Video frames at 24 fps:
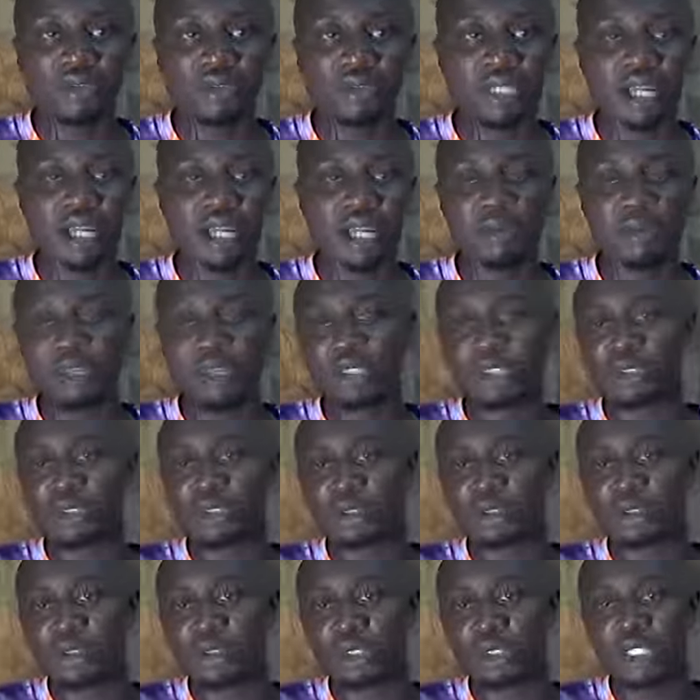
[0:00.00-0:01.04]
but I'm going
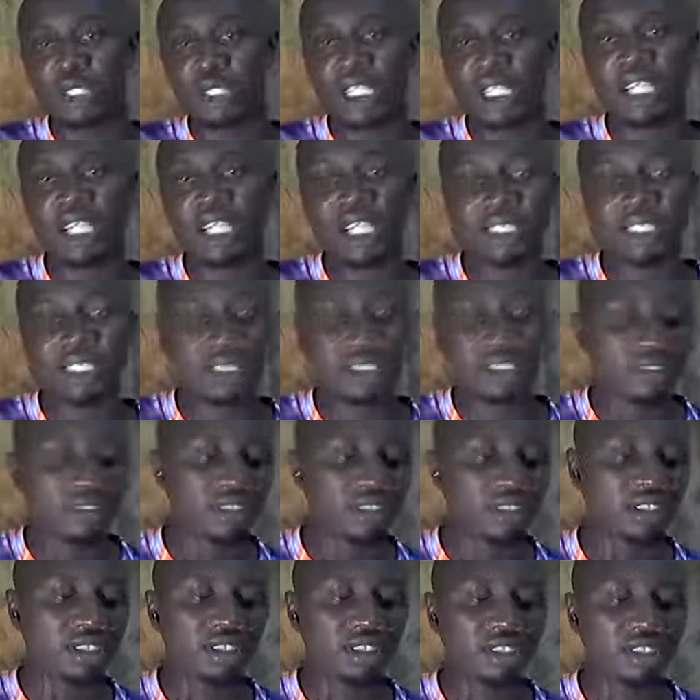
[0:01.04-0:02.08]
to share that
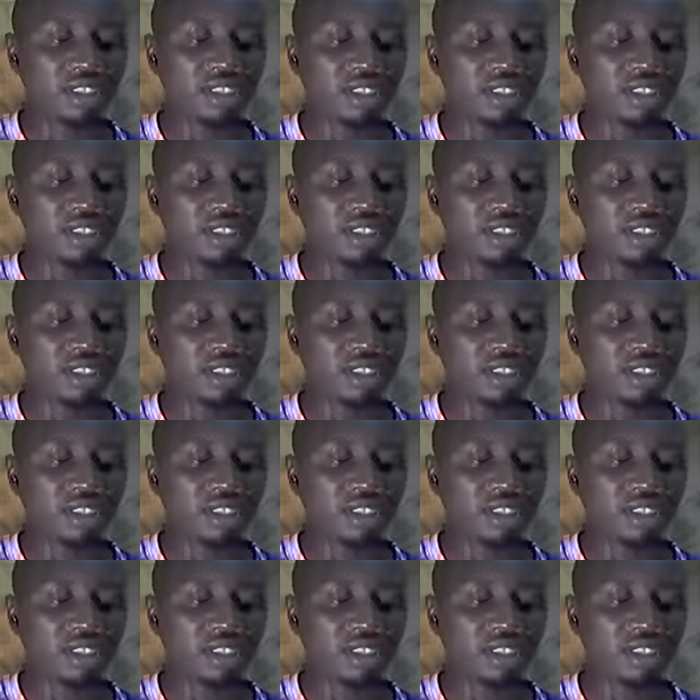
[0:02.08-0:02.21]
secret on